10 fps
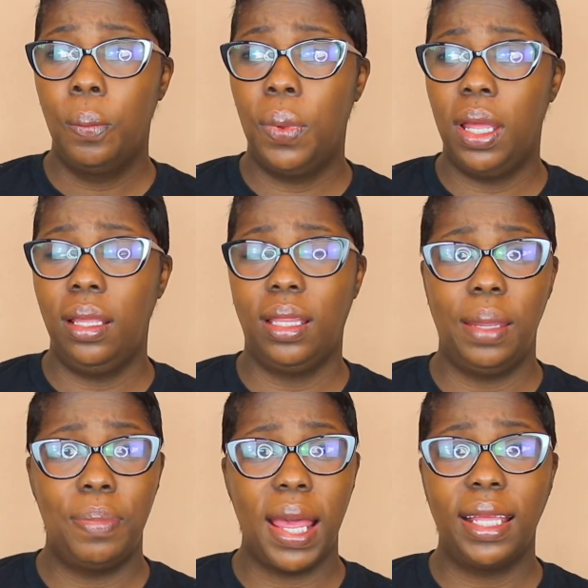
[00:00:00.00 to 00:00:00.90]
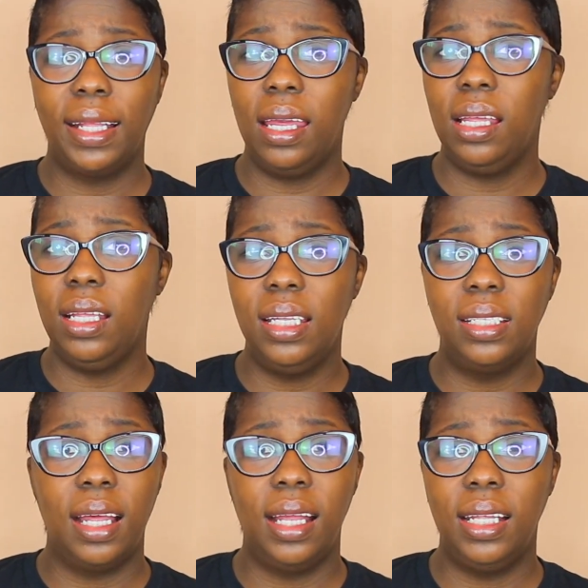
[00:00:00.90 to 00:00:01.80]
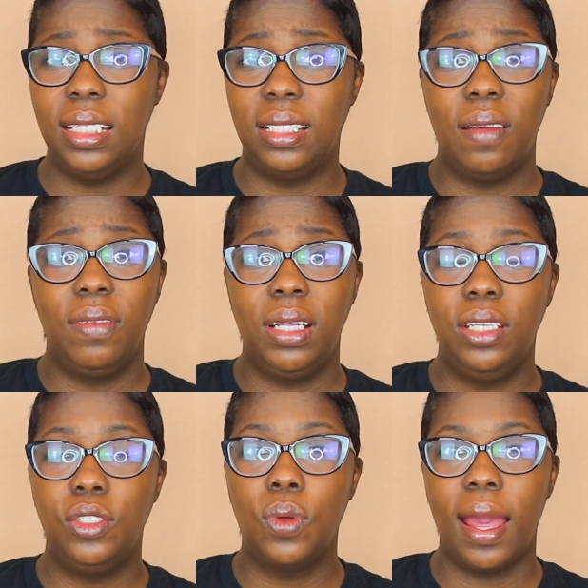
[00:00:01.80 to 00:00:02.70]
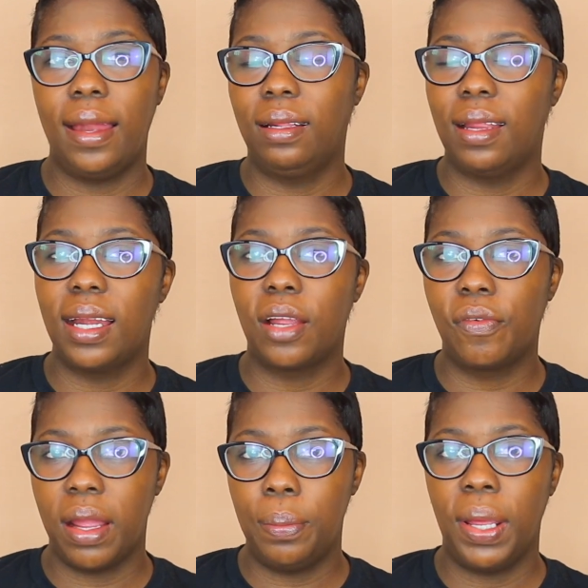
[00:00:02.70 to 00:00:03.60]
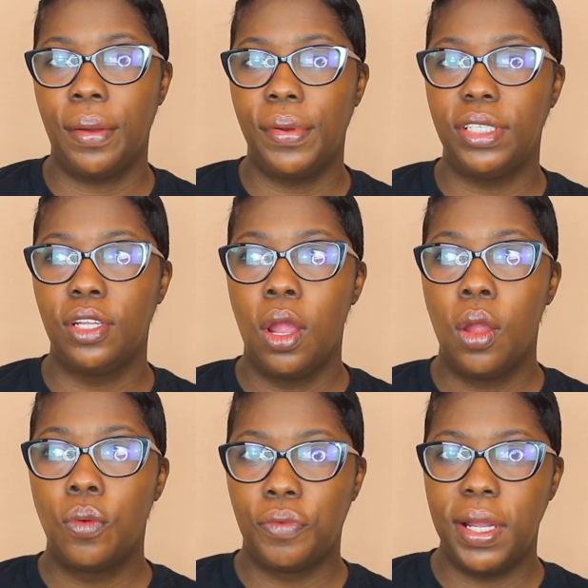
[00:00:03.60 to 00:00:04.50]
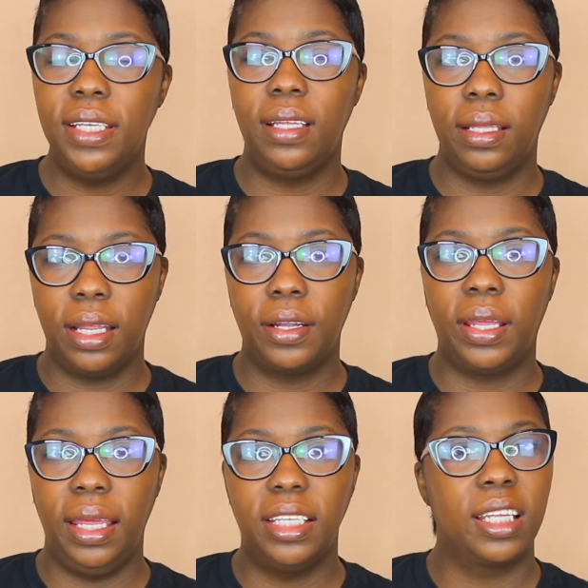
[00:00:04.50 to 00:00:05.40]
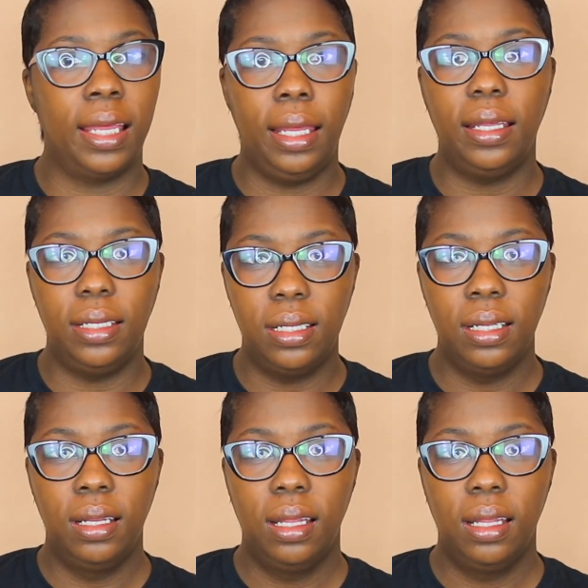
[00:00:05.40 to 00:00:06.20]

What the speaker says: but like back in the 80s, 90s, 70s, you had a lot of grandparents raising their kids' kids.